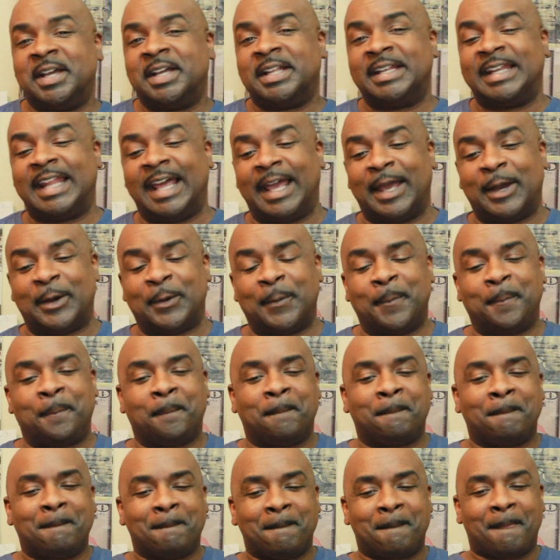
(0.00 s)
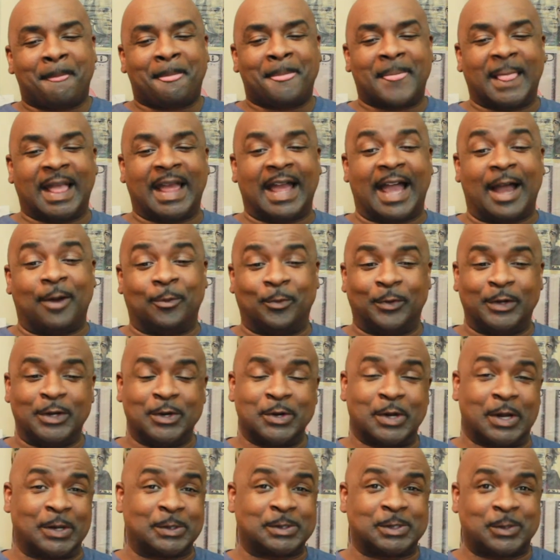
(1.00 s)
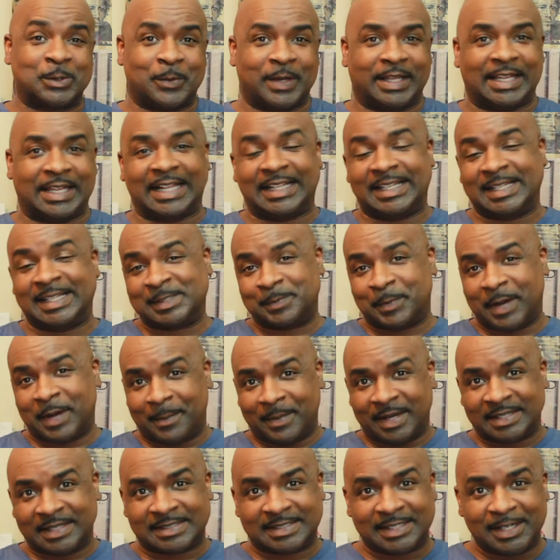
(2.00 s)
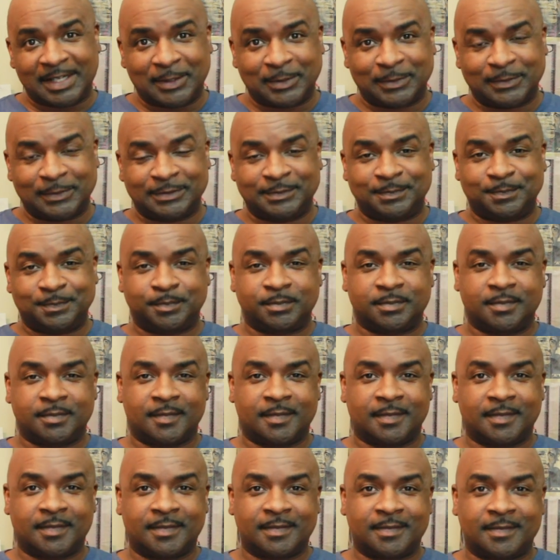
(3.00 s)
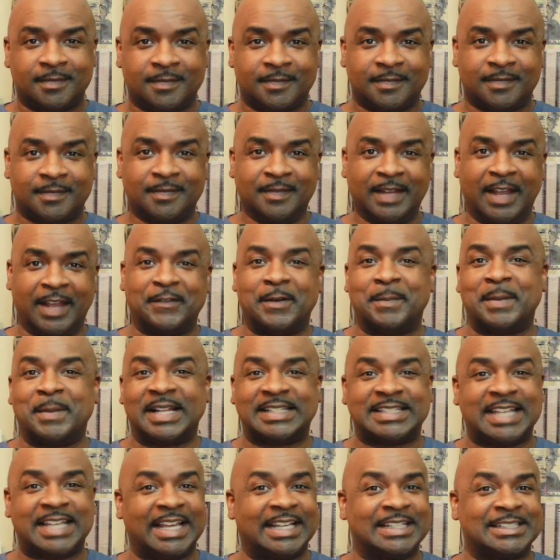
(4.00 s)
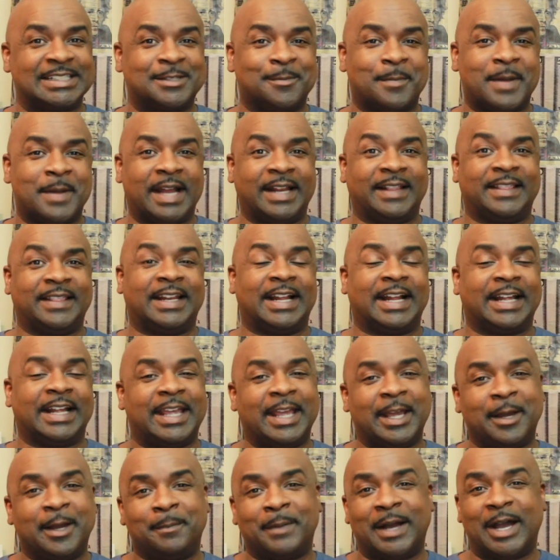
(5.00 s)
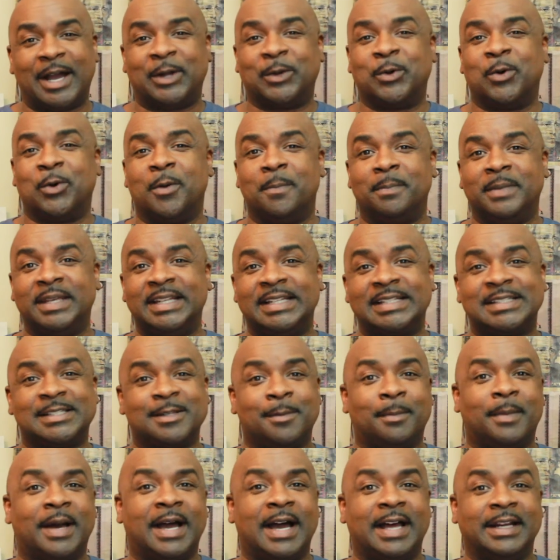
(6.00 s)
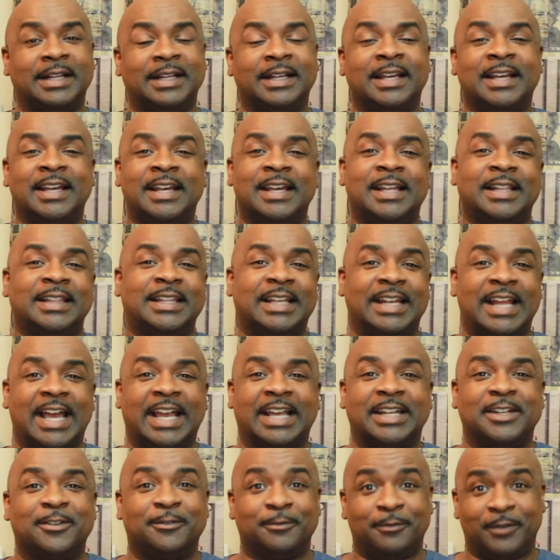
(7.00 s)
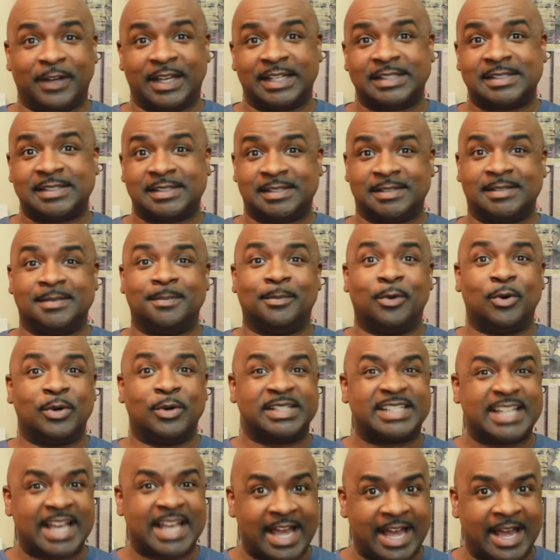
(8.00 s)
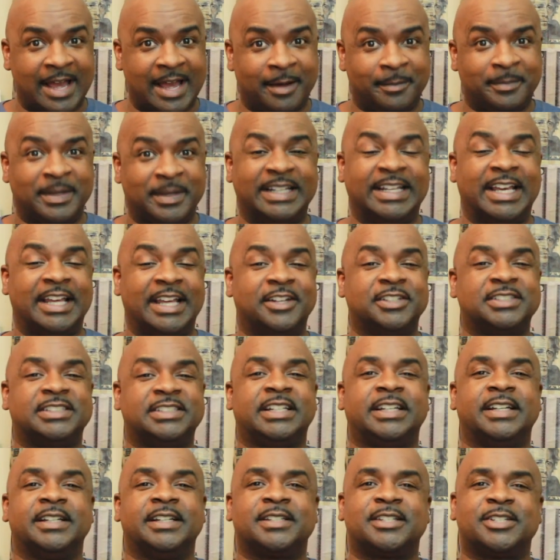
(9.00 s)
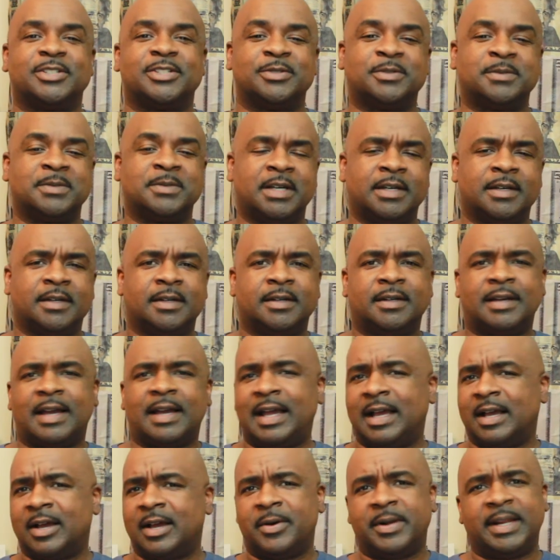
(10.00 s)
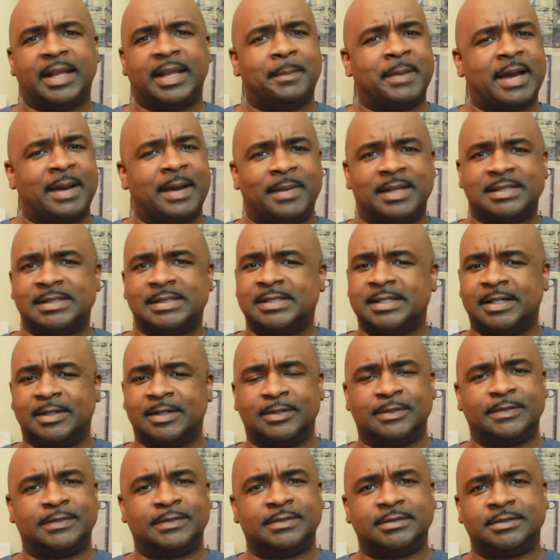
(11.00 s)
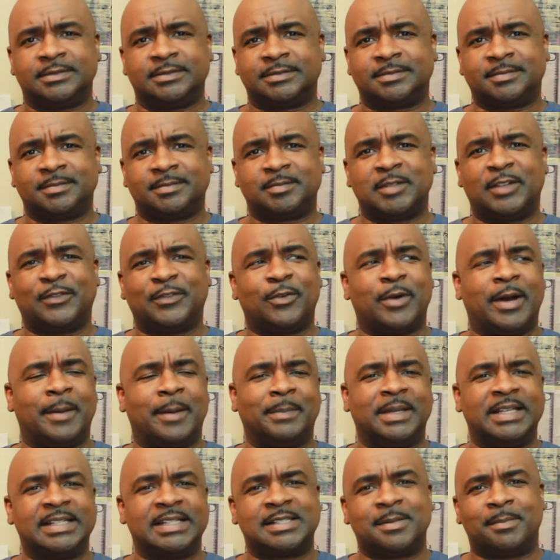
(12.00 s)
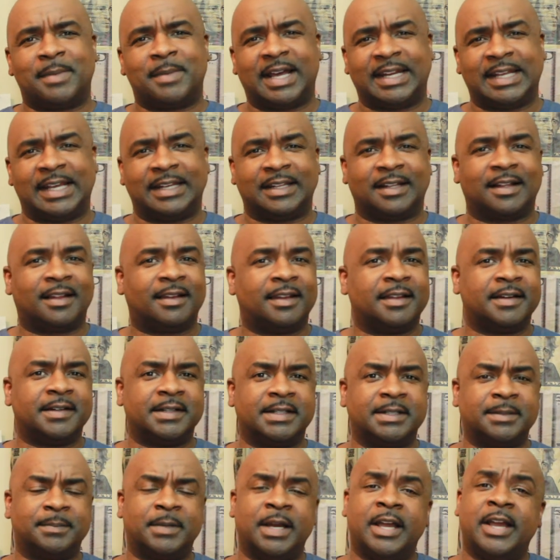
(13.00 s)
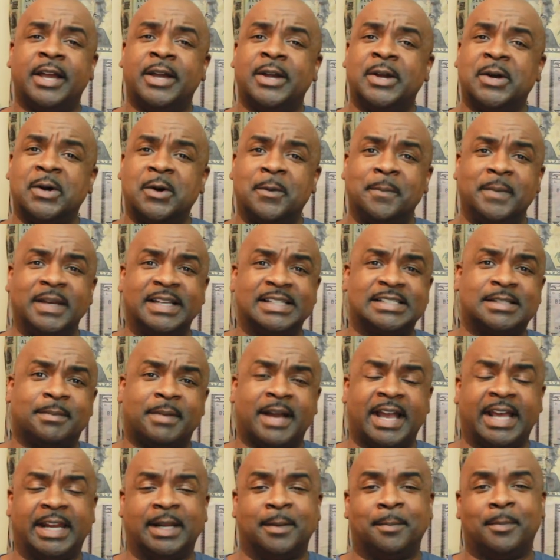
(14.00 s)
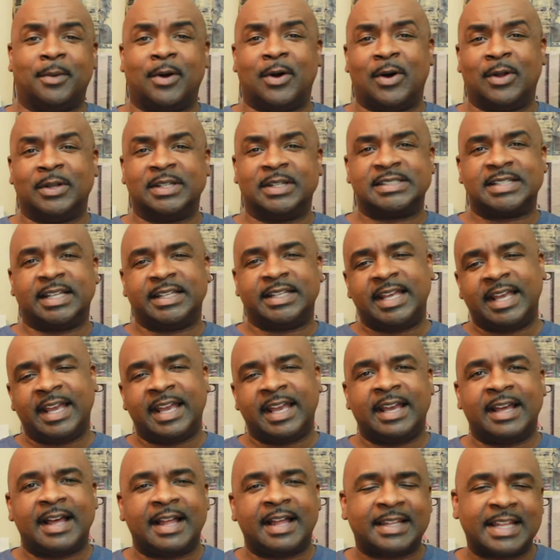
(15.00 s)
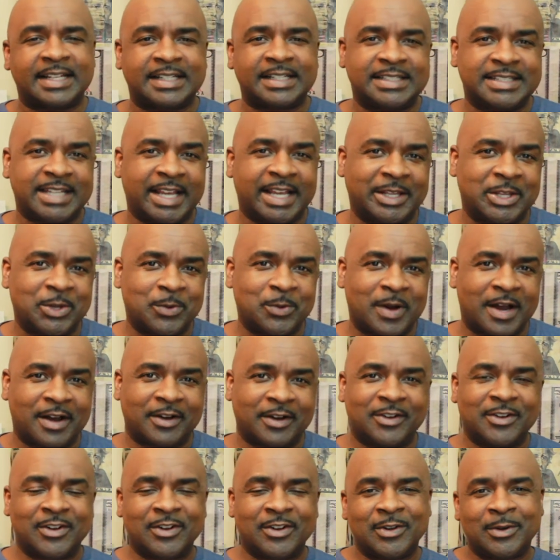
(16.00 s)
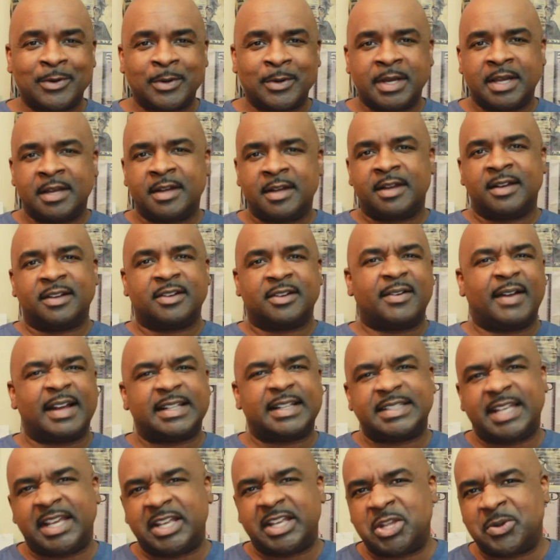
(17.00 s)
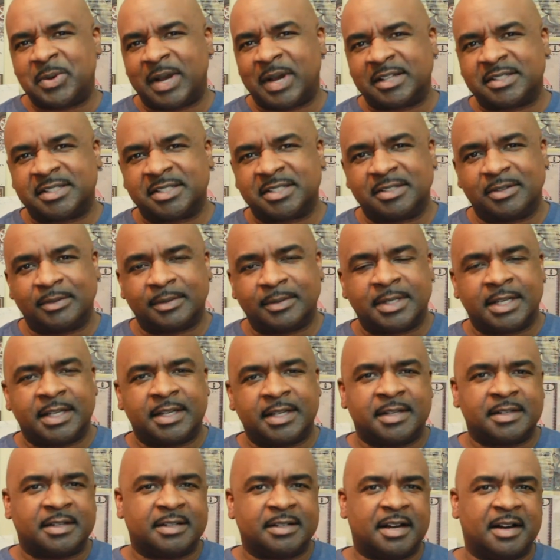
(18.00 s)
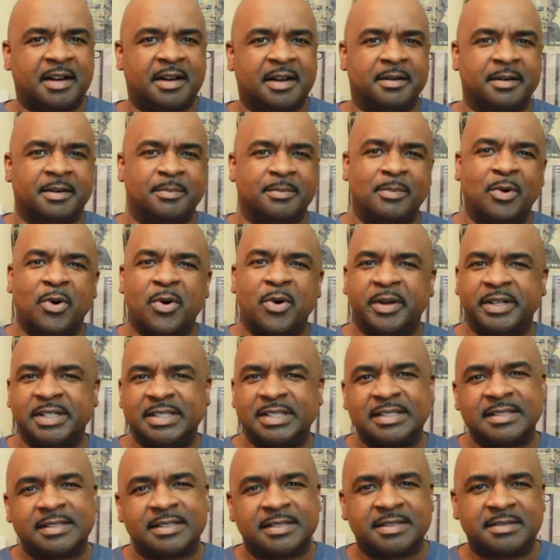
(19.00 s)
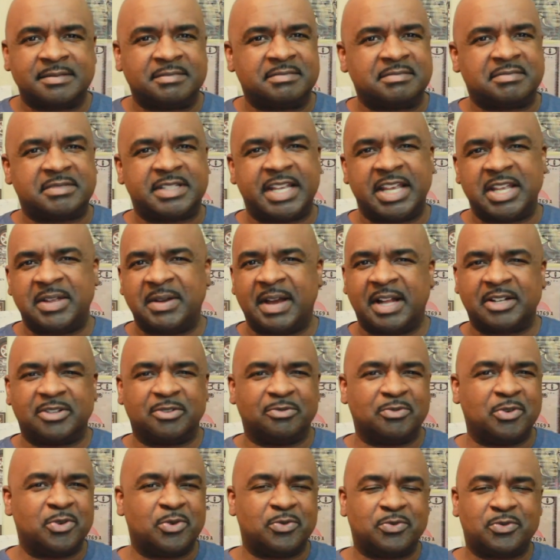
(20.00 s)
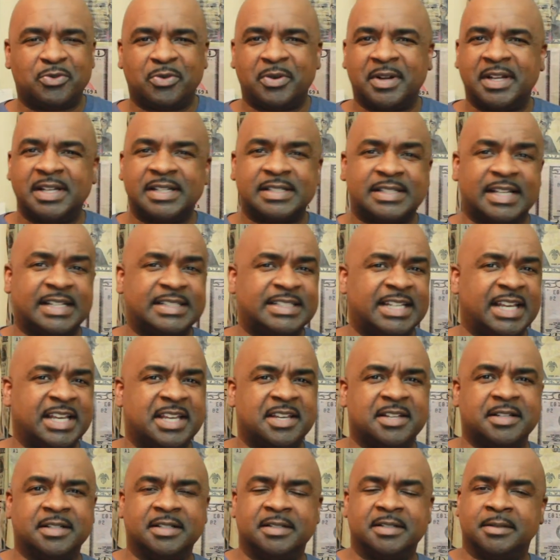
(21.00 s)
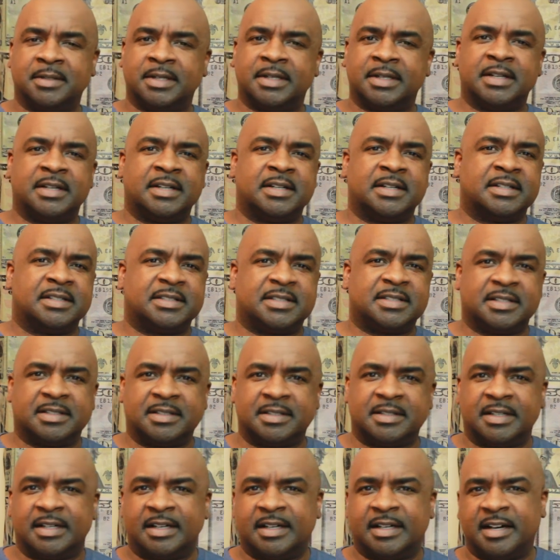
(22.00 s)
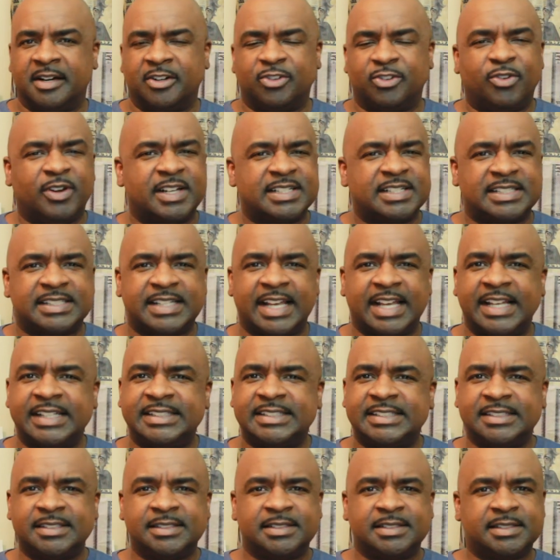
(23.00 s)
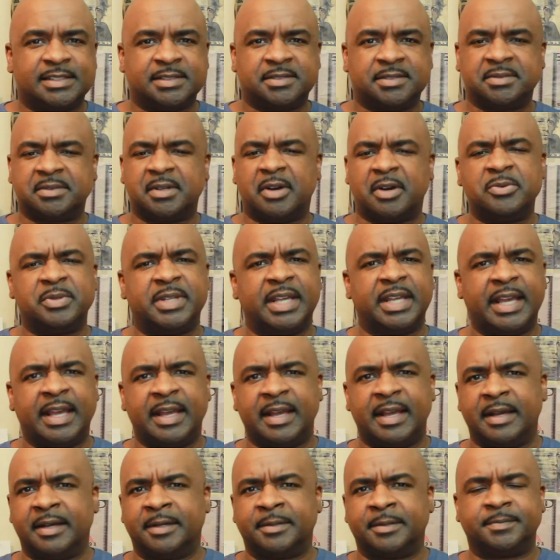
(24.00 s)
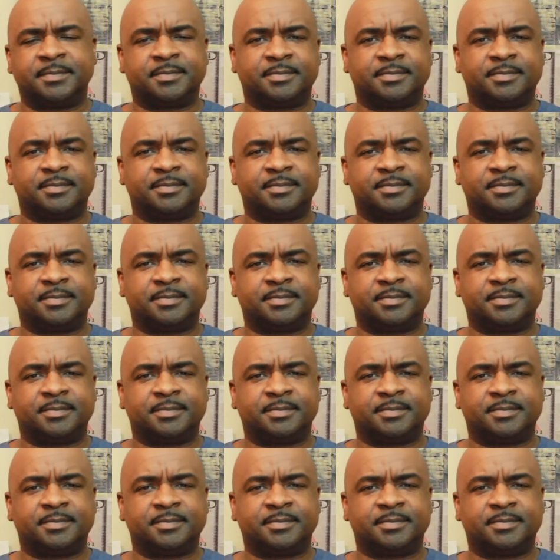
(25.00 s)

Now, I will go somewhere like this by myself. If I'm not taking somebody that I care about or meeting somebody that I can invest more time and energy into, I go there by myself before I meet somebody at a club or meet somebody at a mall and say, yeah, I'd like to take you out, girl. Girl, I'd take you out to Morton's, take you out to Ruth Chris, I'd take you to Crustaceans. Oh, yeah.